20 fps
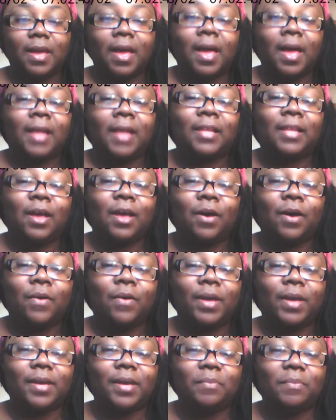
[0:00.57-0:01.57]

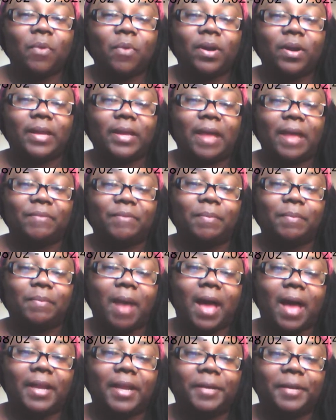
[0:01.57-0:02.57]
Hello and good morning,
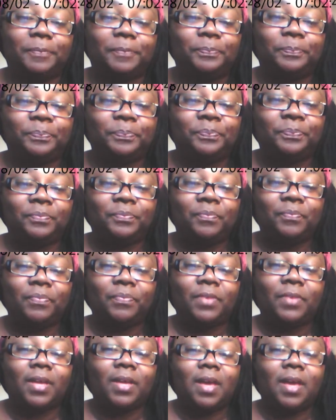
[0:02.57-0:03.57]
everybody.
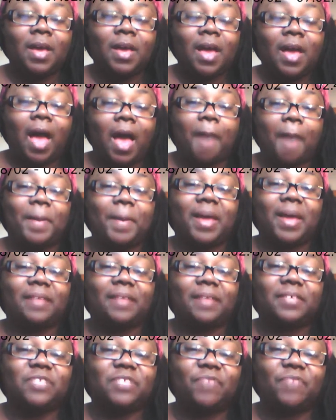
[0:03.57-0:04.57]
I'm
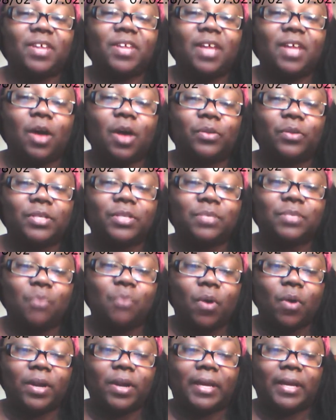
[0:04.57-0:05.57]
making this video this
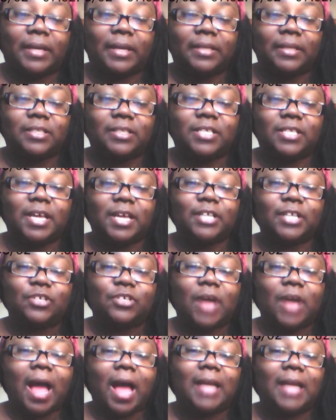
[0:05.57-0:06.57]
morning to
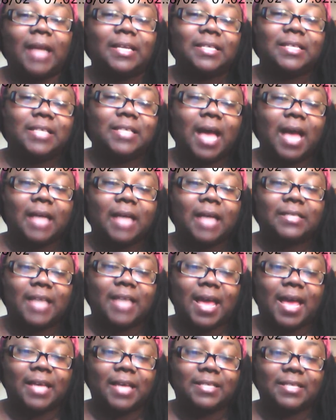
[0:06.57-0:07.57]
enter Eily's
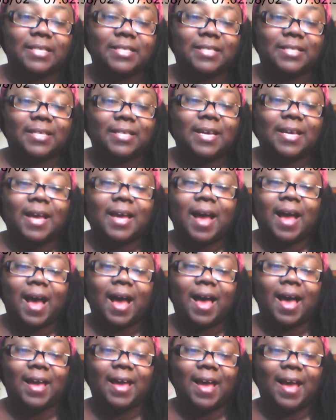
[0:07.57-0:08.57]
contest.
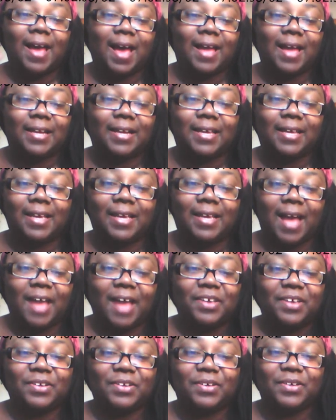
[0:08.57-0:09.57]
Hi, Eily. How
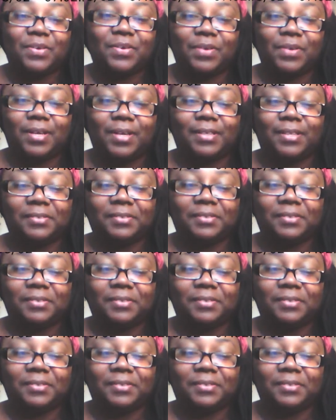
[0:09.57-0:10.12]
you doing?